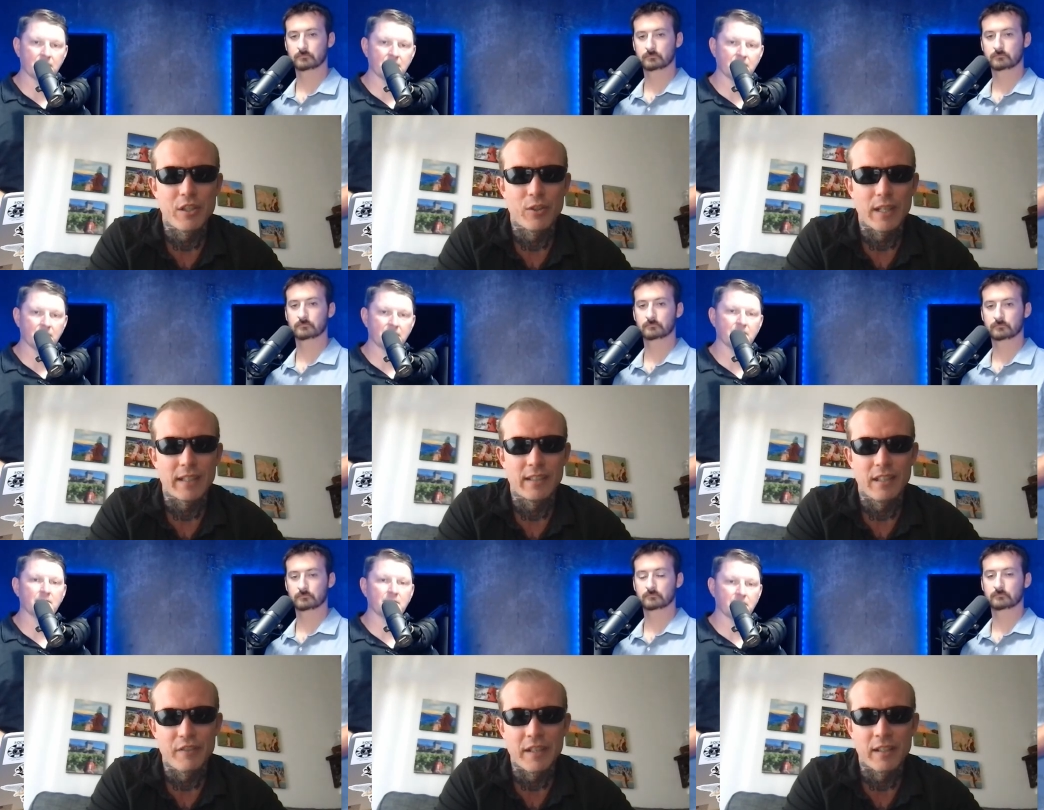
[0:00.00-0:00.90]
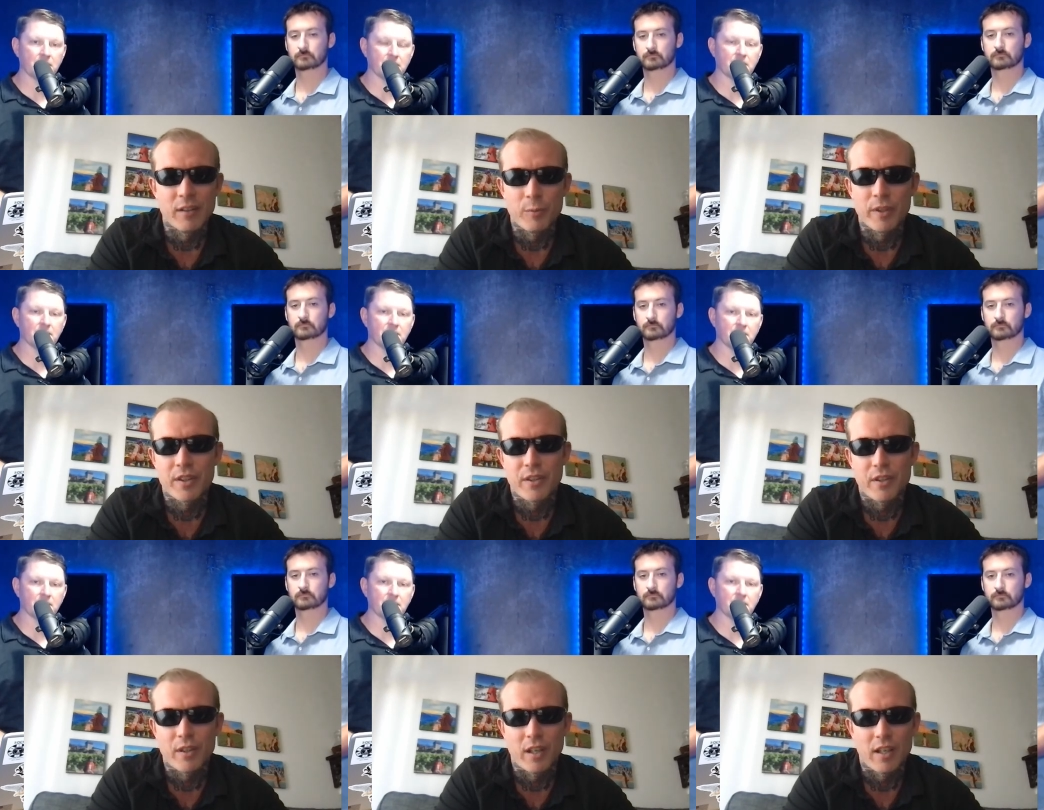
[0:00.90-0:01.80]
Speaker 1: You know, like living
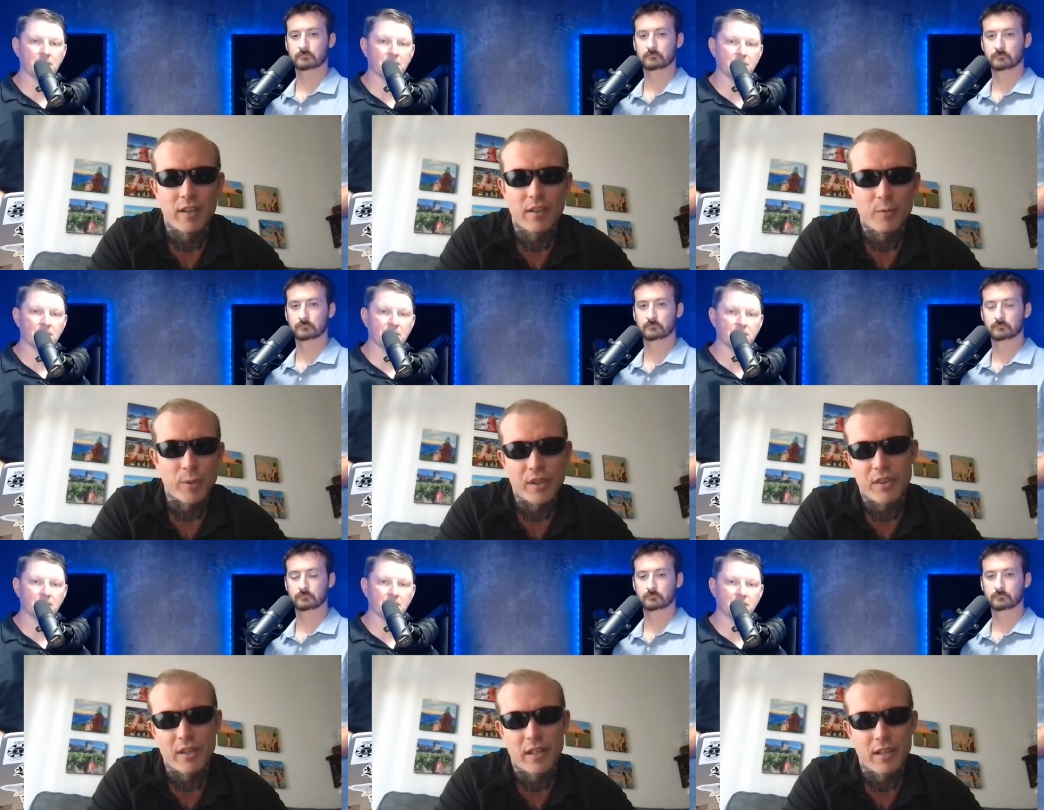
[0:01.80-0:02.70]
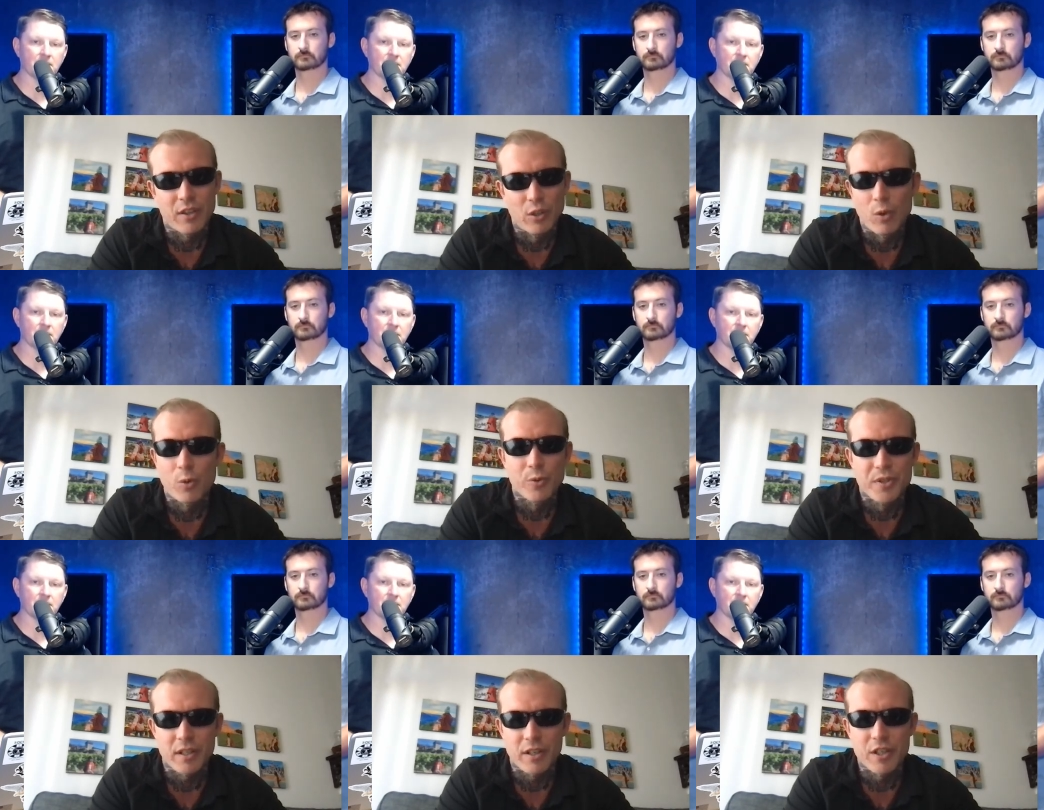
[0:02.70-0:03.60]
with uh, with uh, the
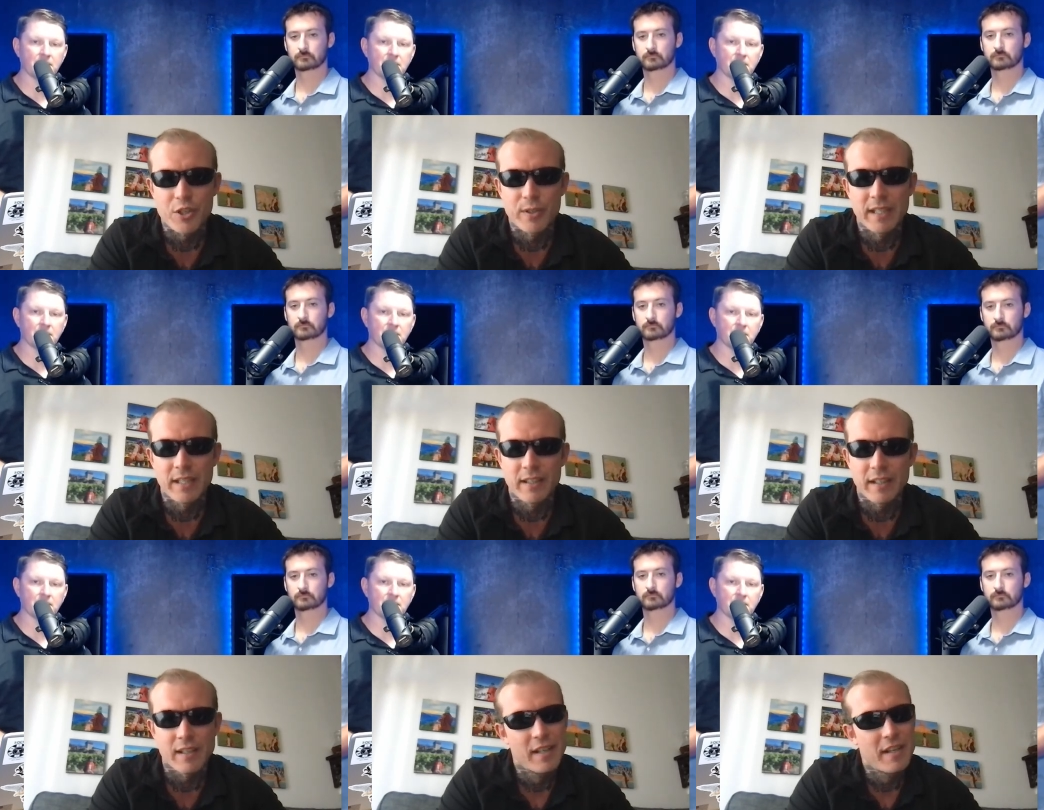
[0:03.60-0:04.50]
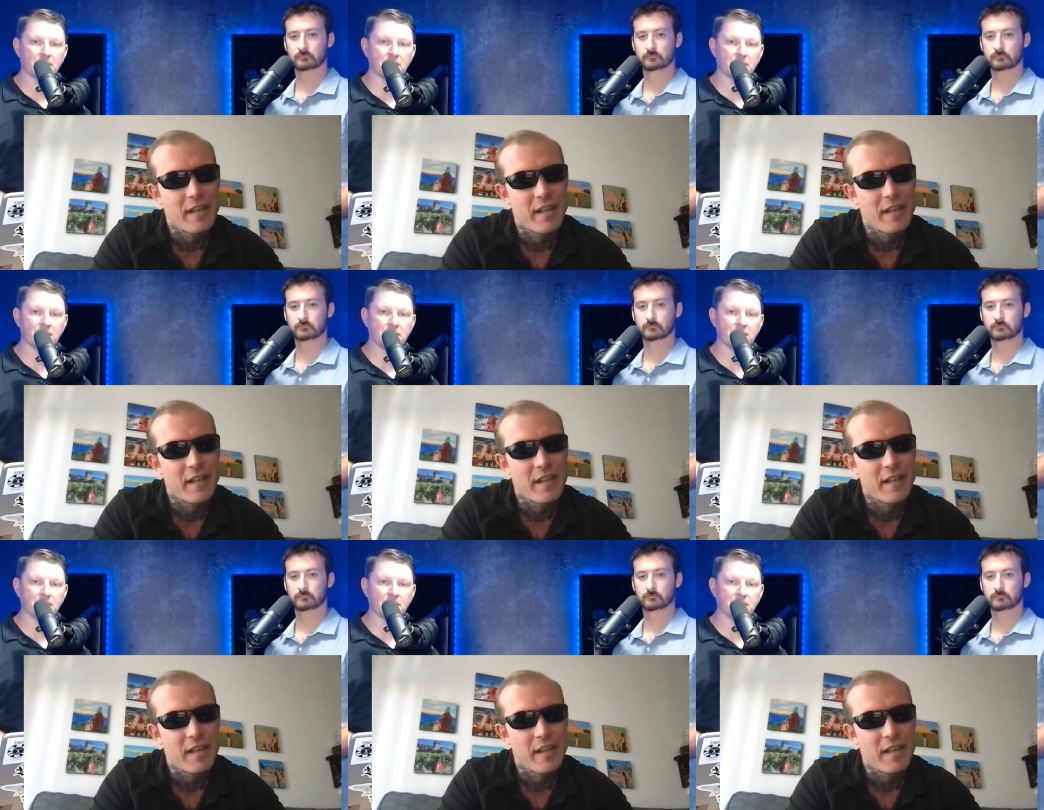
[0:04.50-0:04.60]
locals in a country, like